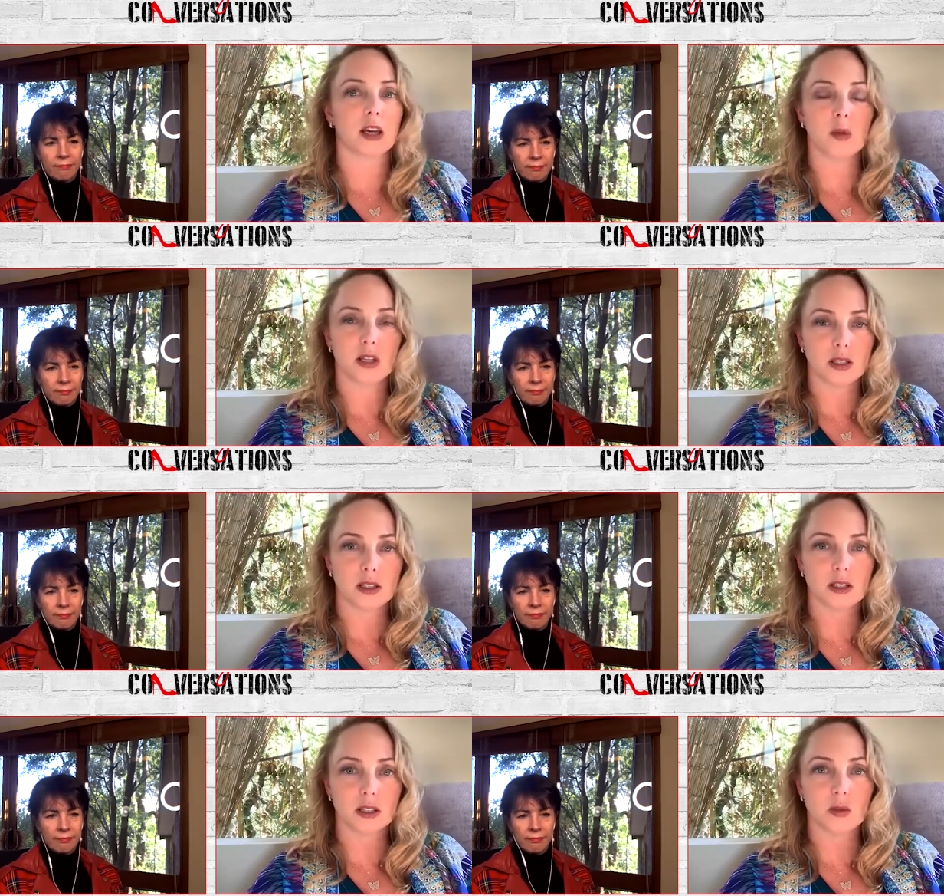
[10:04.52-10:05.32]
Speaker 1: i mean
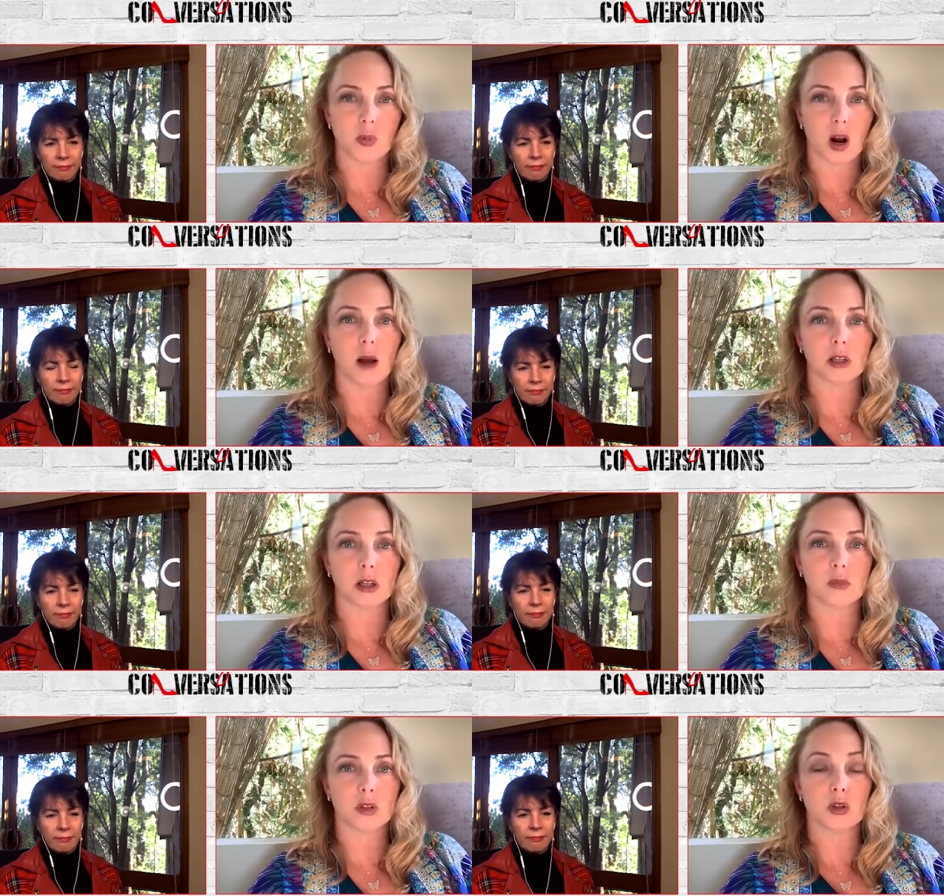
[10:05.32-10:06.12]
it's it's a
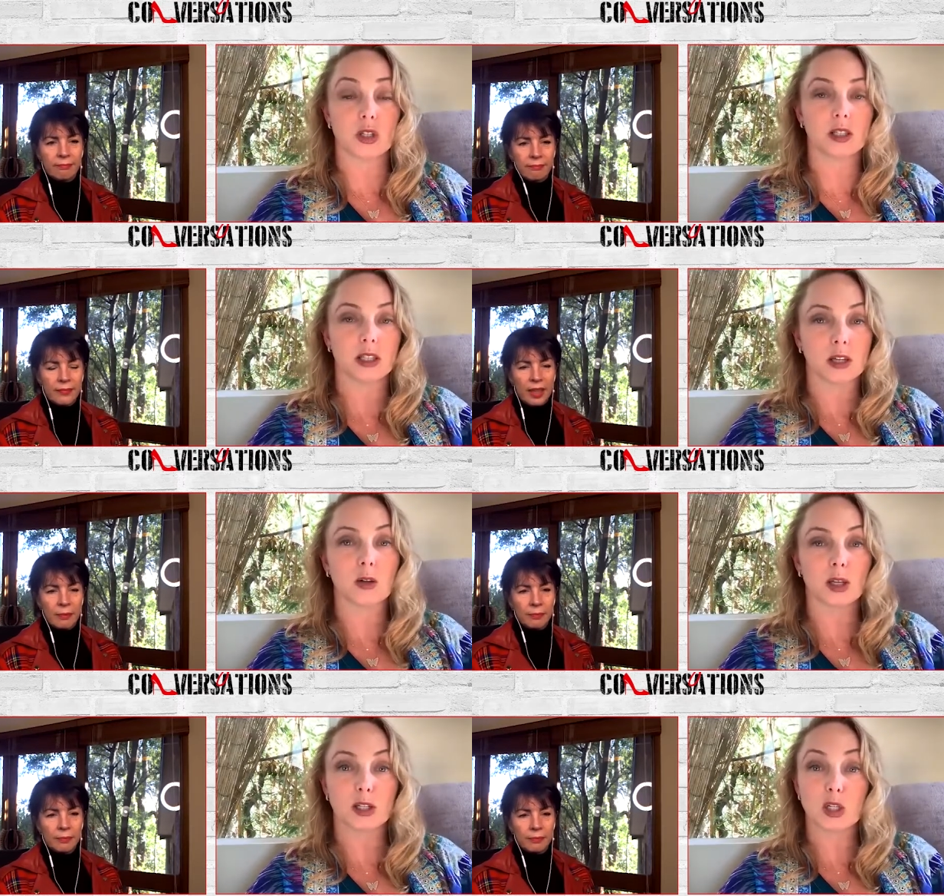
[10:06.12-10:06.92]
problem so she
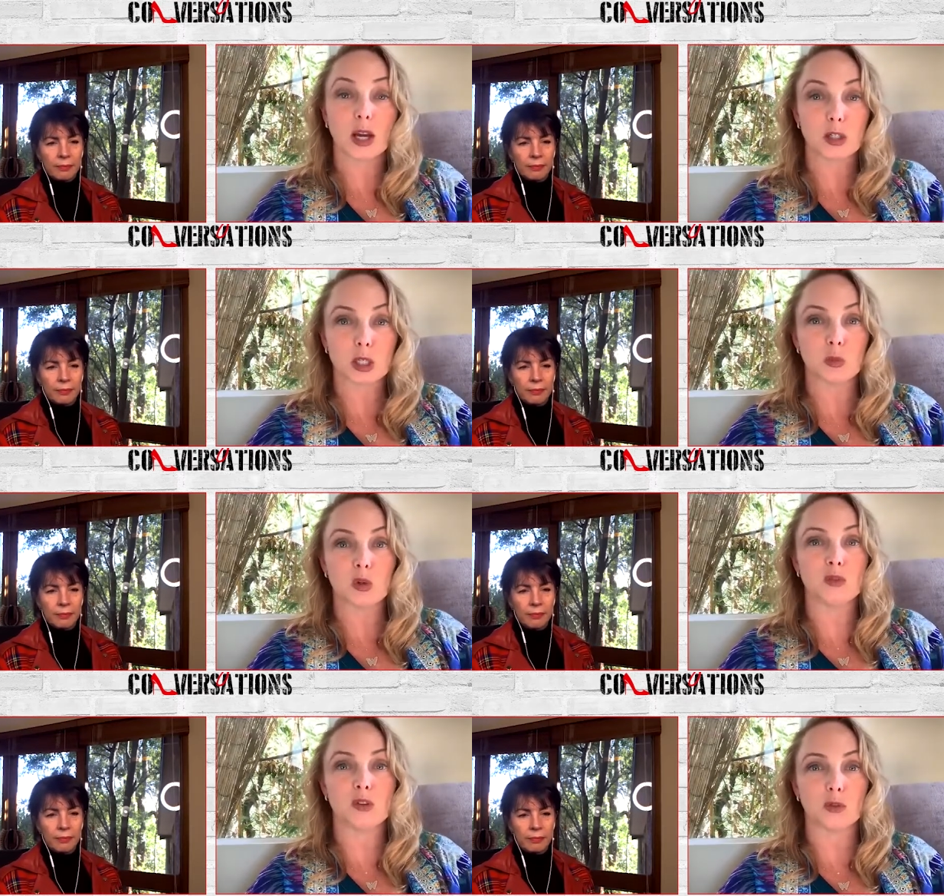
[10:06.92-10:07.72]
literally she actually
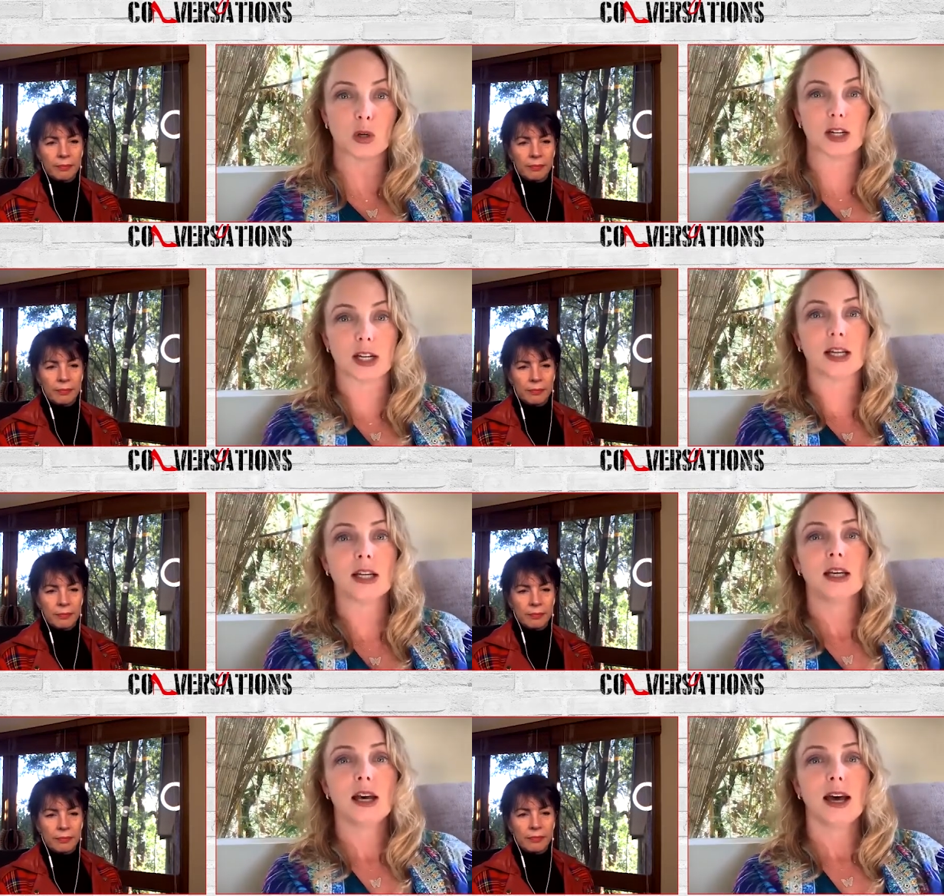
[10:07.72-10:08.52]
moved to florida
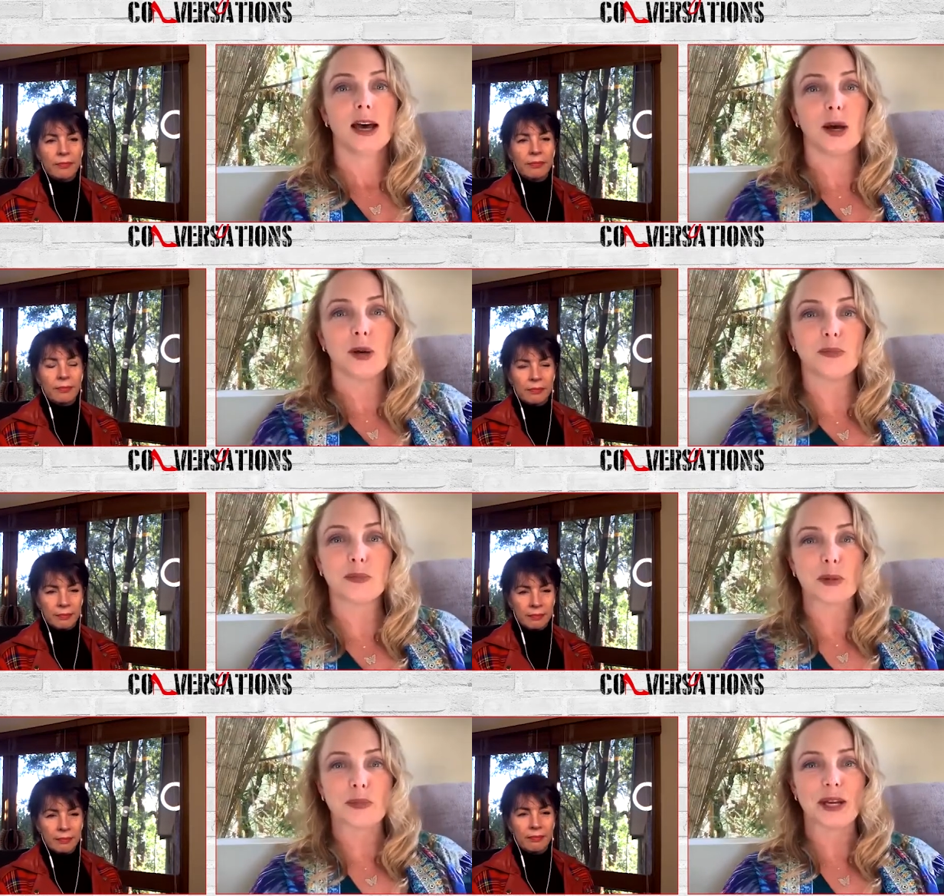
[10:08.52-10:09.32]
um,
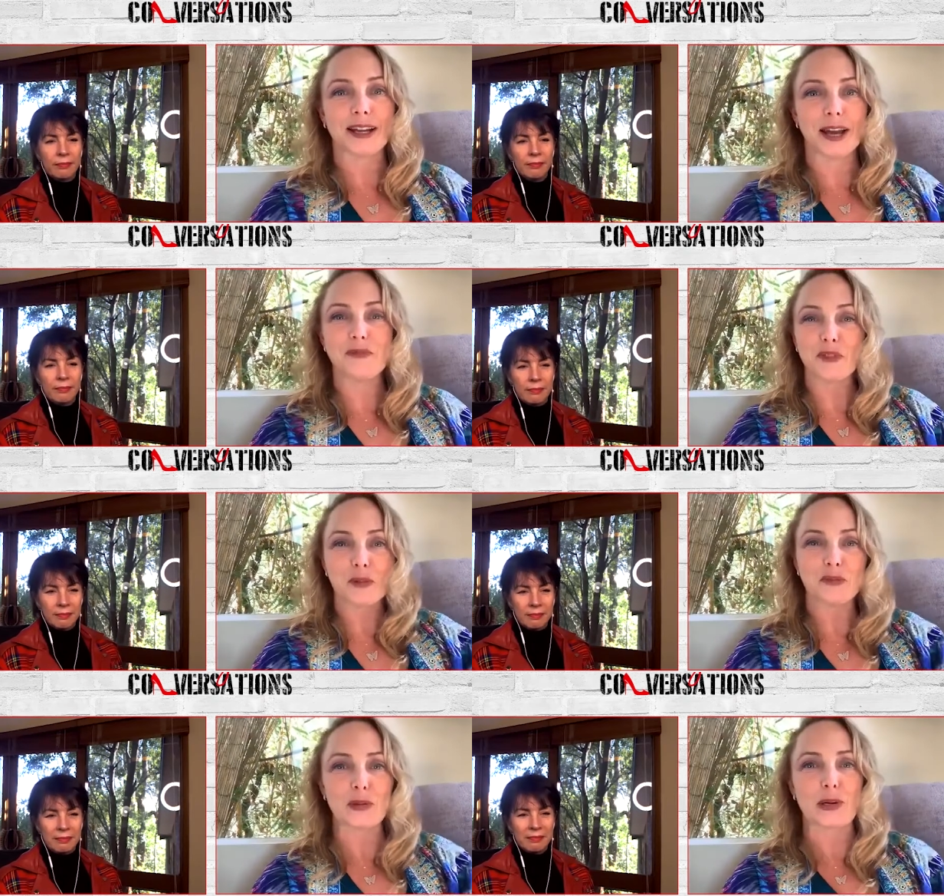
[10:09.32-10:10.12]
so i'm not i'm
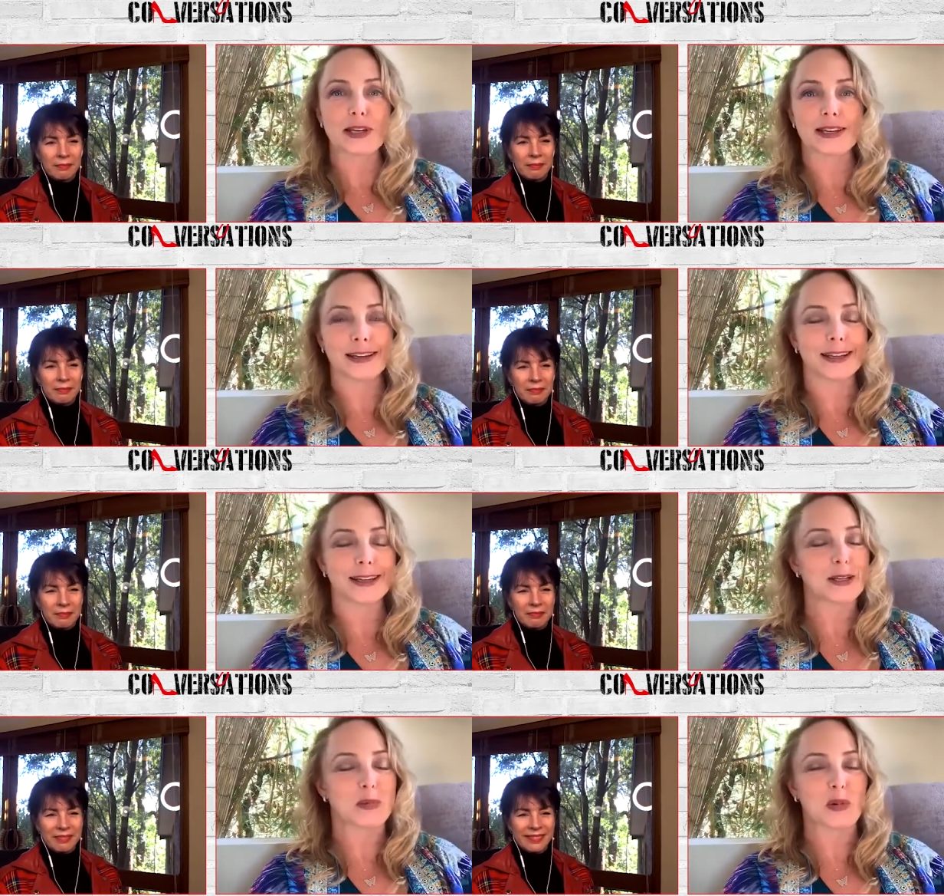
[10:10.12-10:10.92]
from florida and
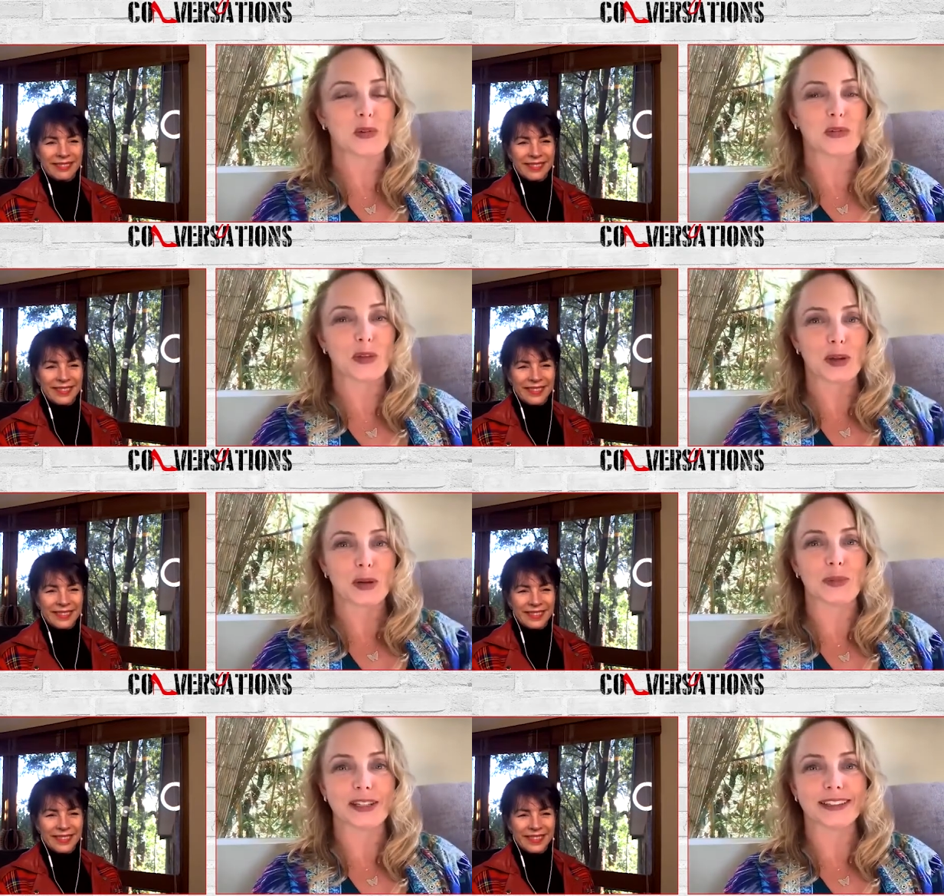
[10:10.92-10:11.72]
it is beautiful
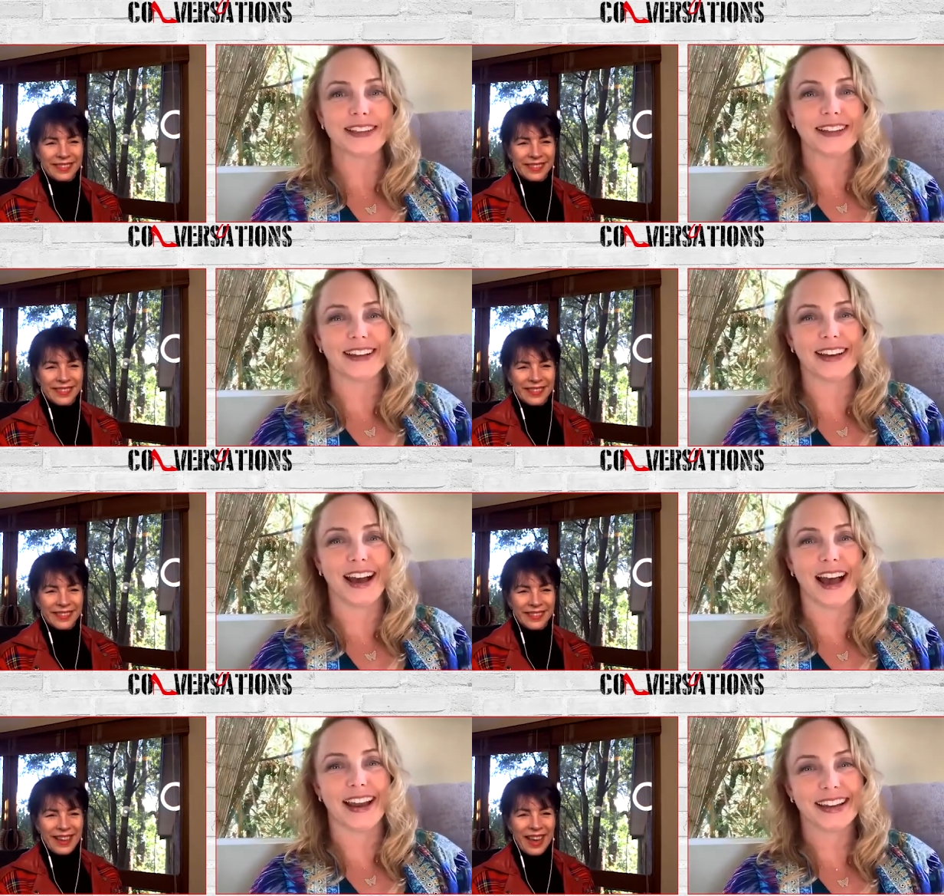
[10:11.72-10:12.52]
there but
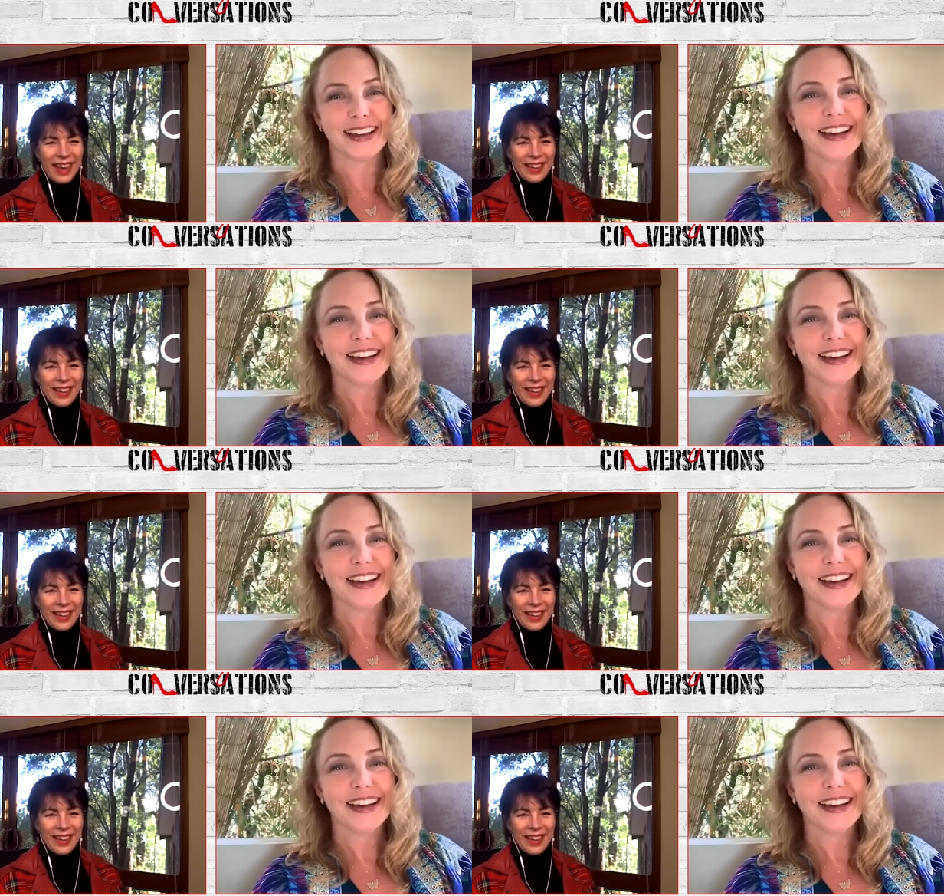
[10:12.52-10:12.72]
yeah